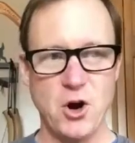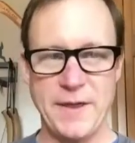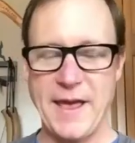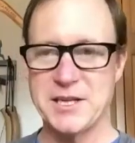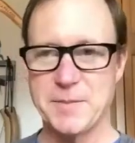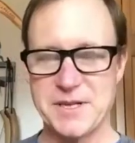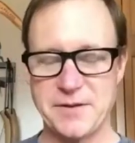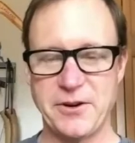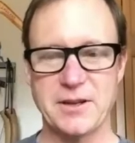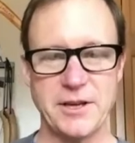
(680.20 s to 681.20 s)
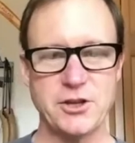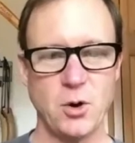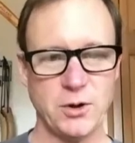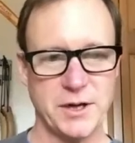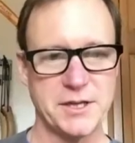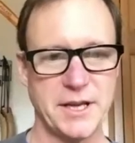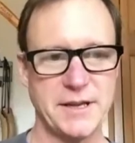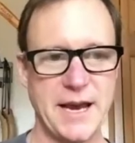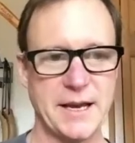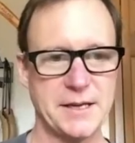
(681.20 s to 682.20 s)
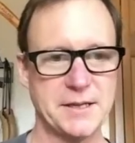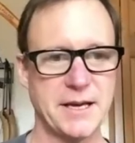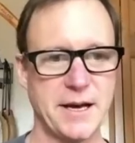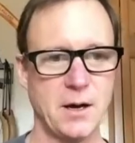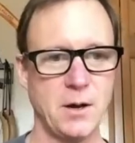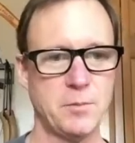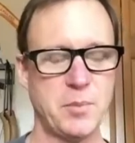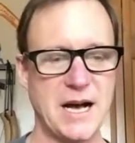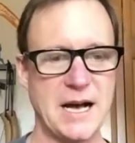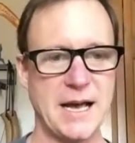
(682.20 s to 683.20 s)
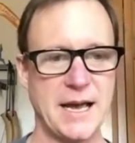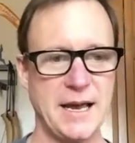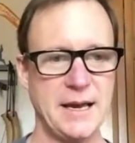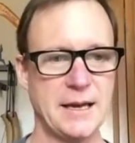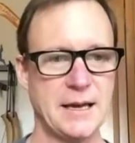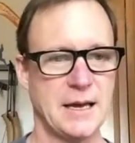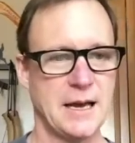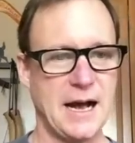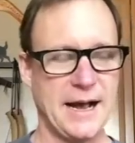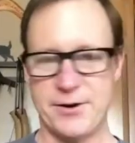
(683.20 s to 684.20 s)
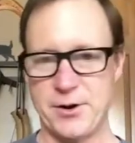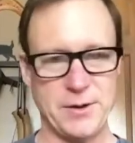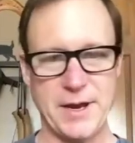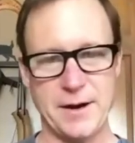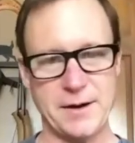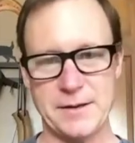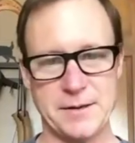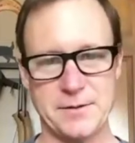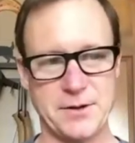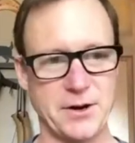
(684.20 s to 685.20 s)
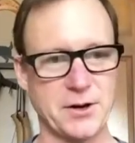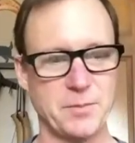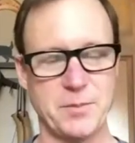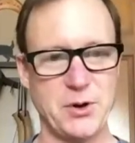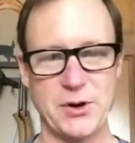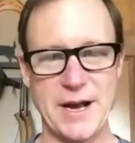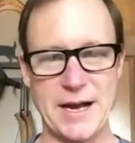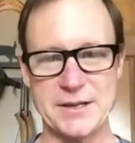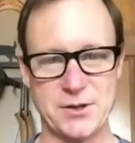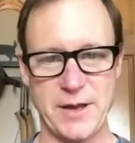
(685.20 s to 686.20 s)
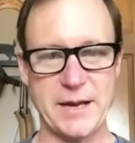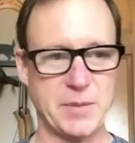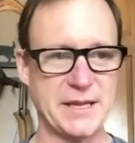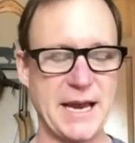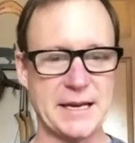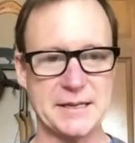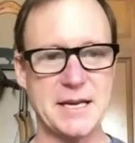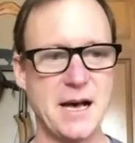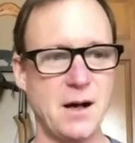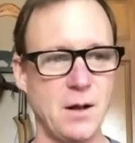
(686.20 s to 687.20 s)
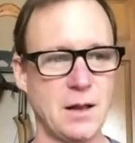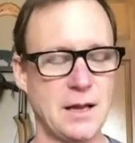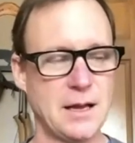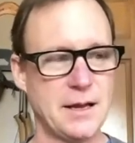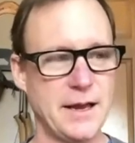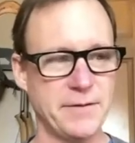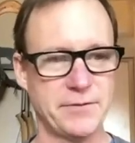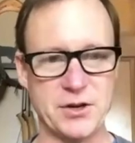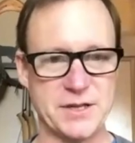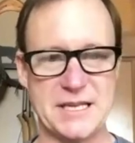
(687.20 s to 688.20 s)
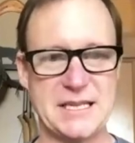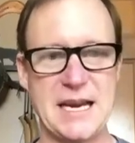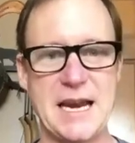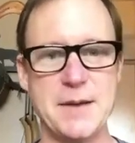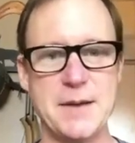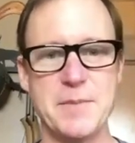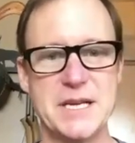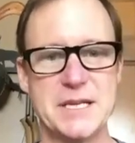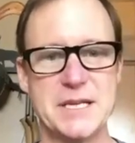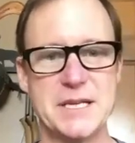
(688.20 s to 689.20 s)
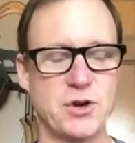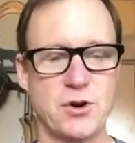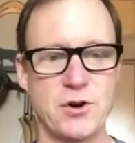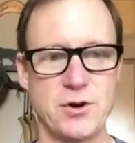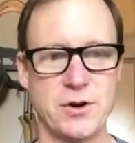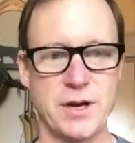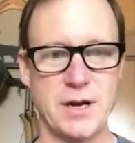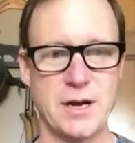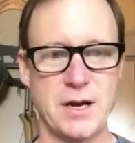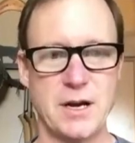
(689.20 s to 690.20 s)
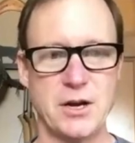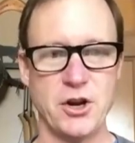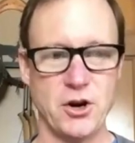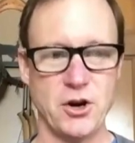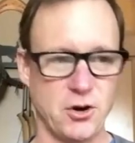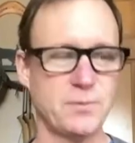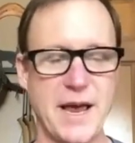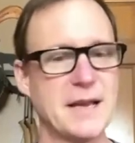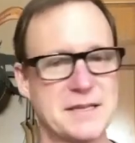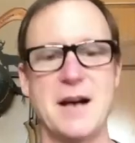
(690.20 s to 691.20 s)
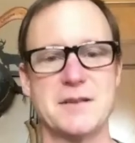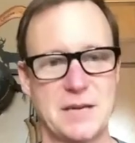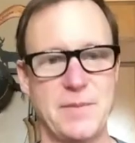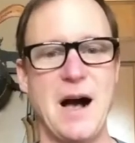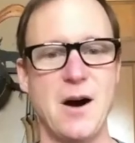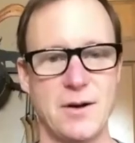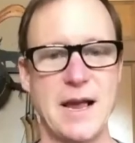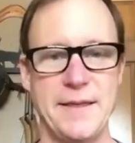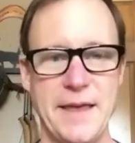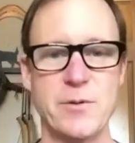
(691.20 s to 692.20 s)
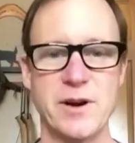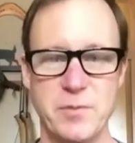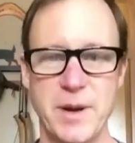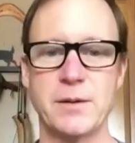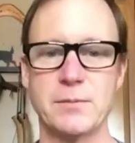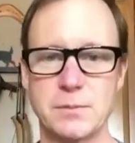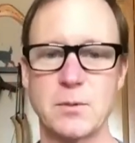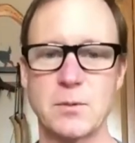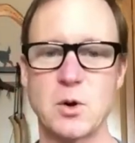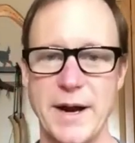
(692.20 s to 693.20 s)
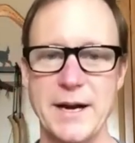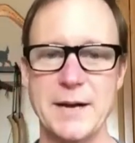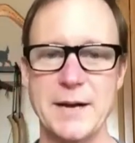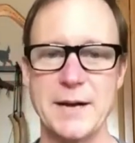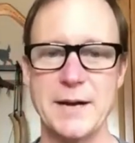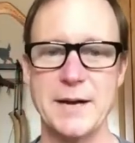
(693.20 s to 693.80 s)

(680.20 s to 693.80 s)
and they specifically told us that they could tell by, I don't know, they're computer guys, but they can tell if there's a scene missing. If you turned, they can tell somehow, and they would have been quite upset.